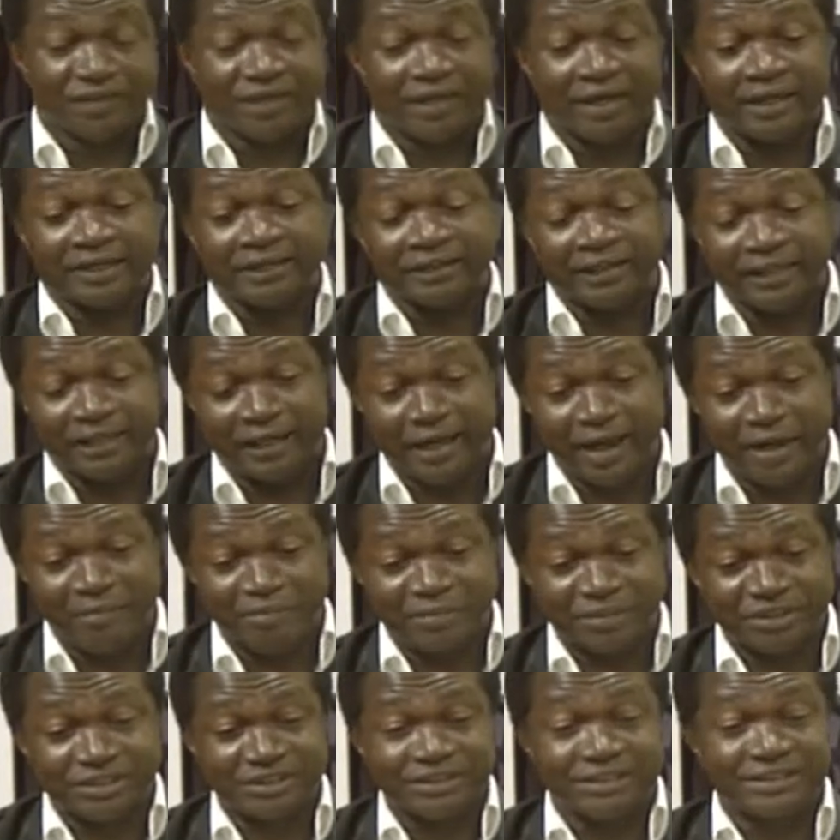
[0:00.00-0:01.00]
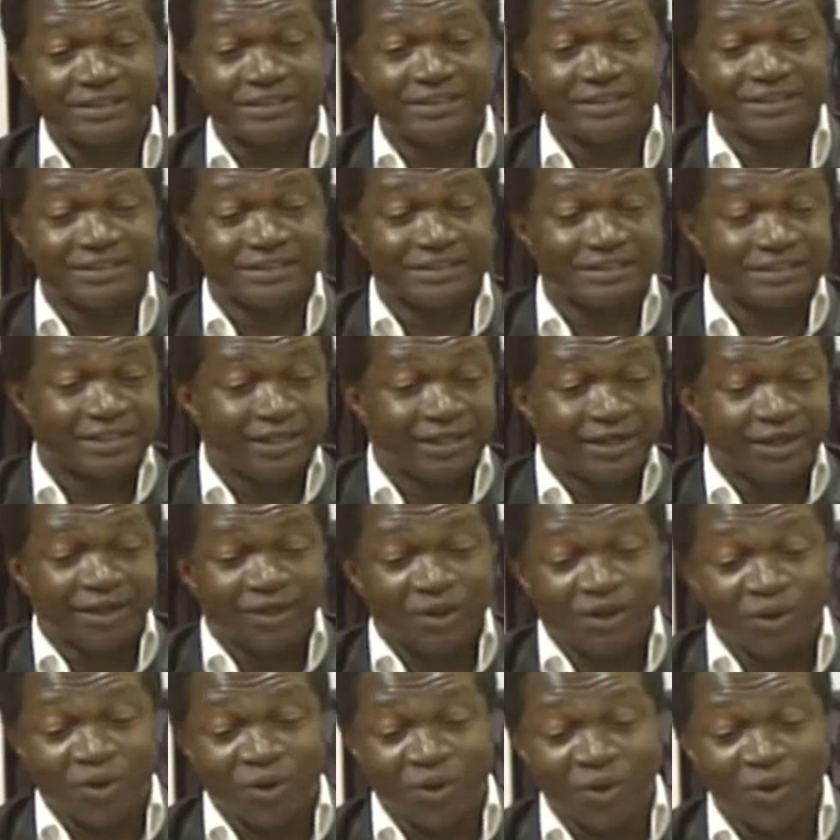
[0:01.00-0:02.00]
And then embassies,
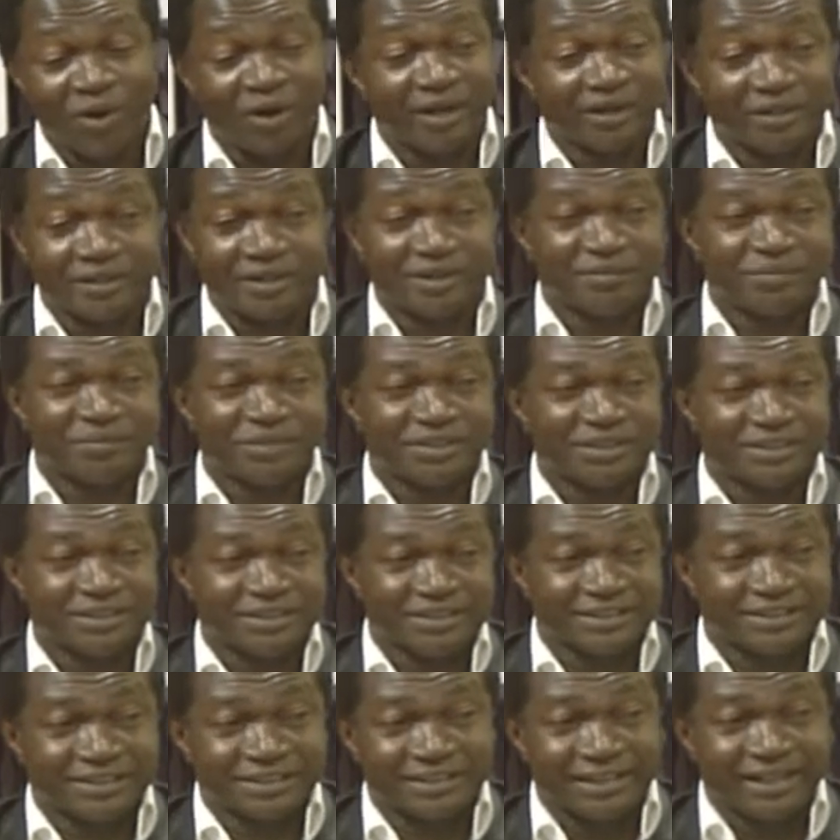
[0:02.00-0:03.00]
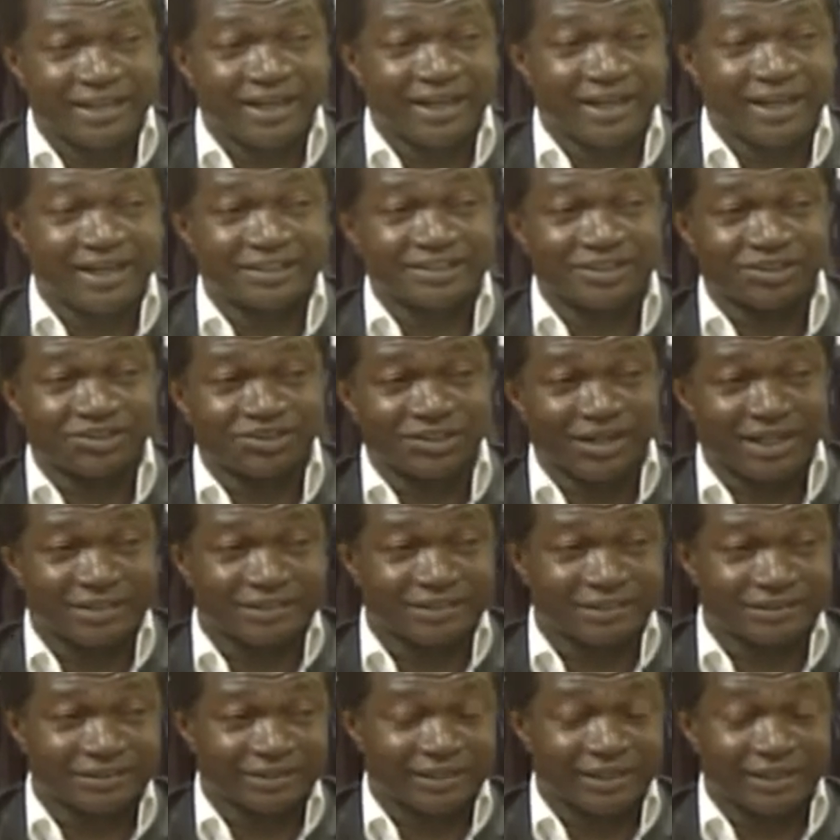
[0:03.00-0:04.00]
oil companies, etc.,
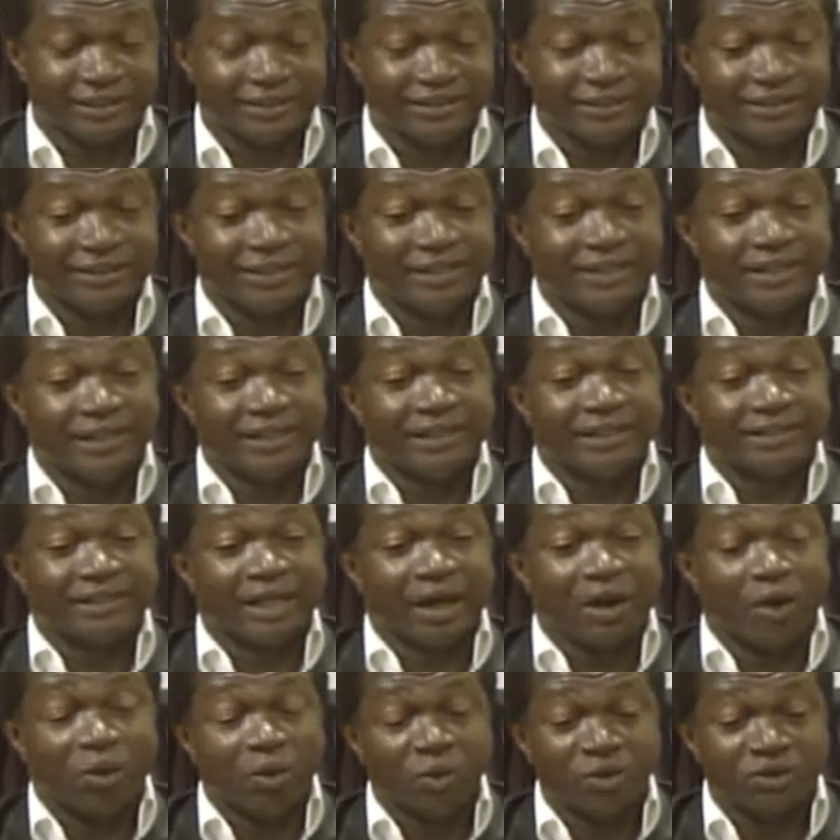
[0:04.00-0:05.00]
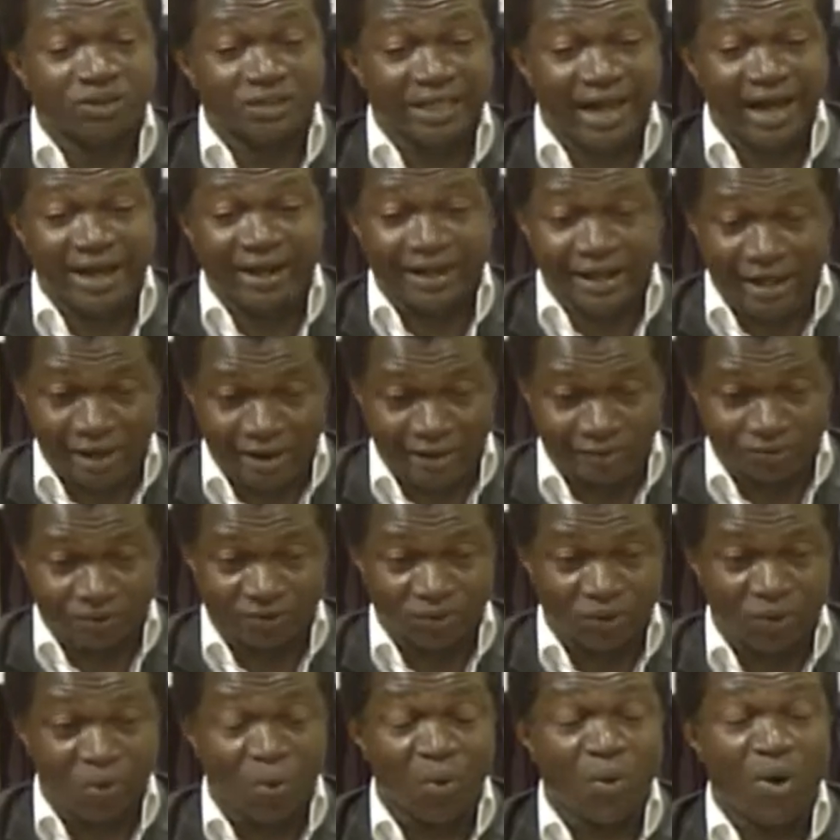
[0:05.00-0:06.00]
etc. Now, which account
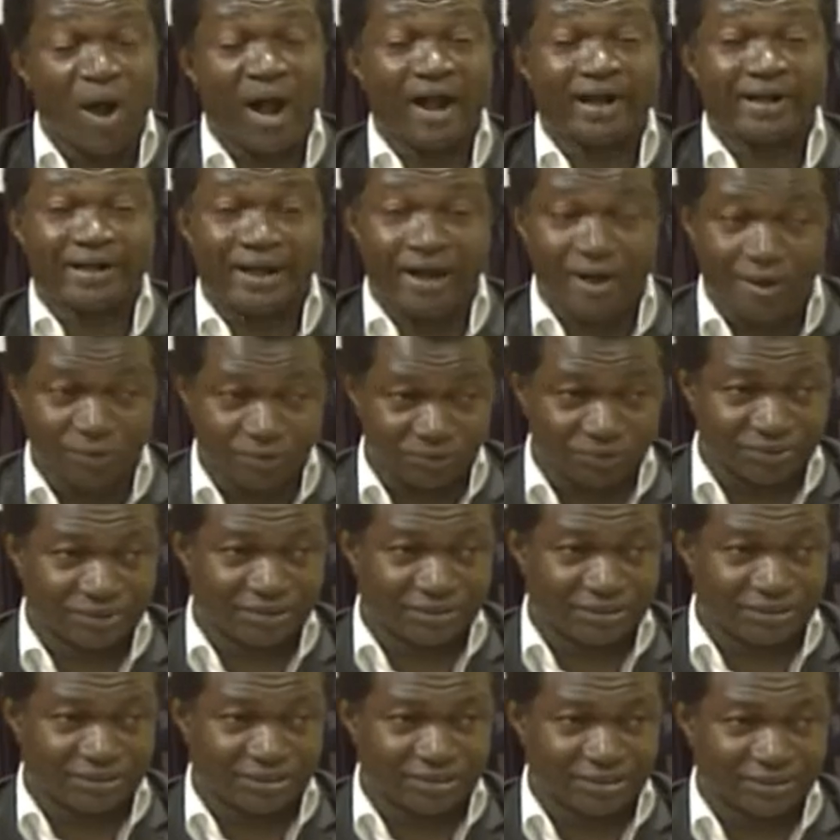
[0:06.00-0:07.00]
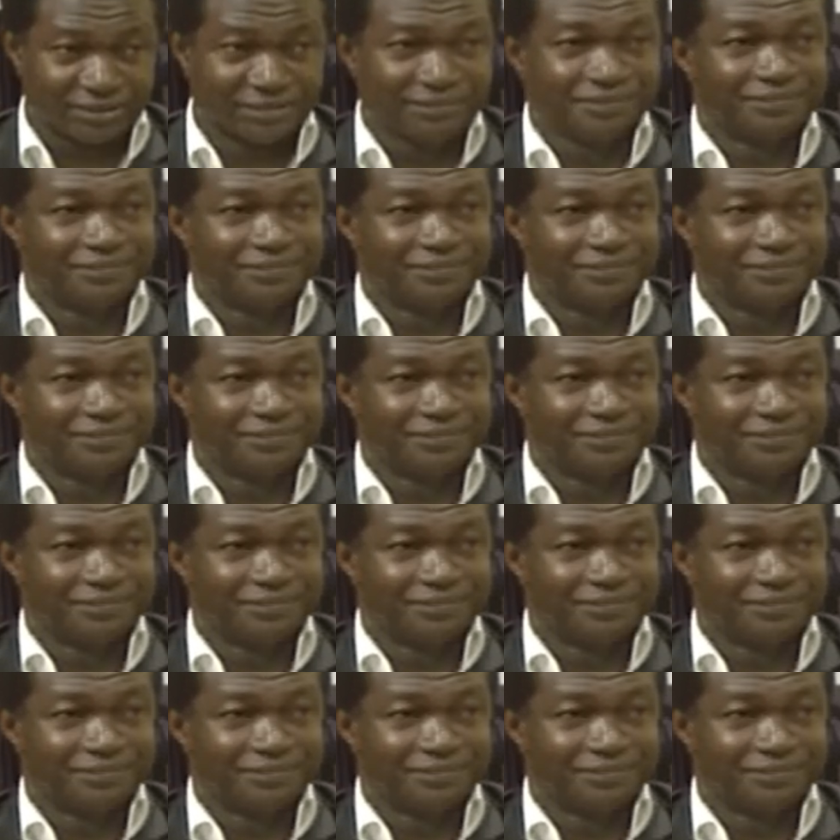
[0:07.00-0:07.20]
or accounts